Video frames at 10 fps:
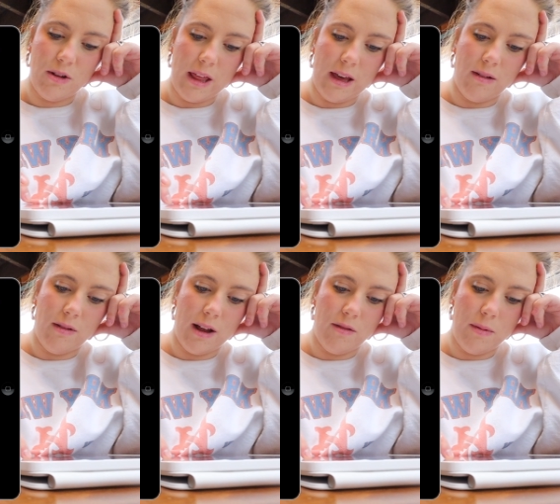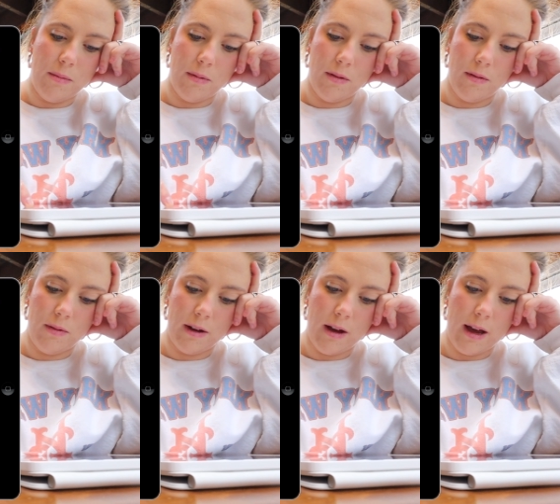which I think a lot of people
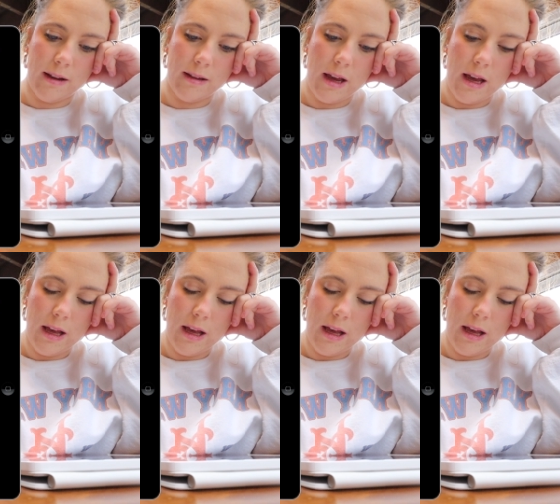realize.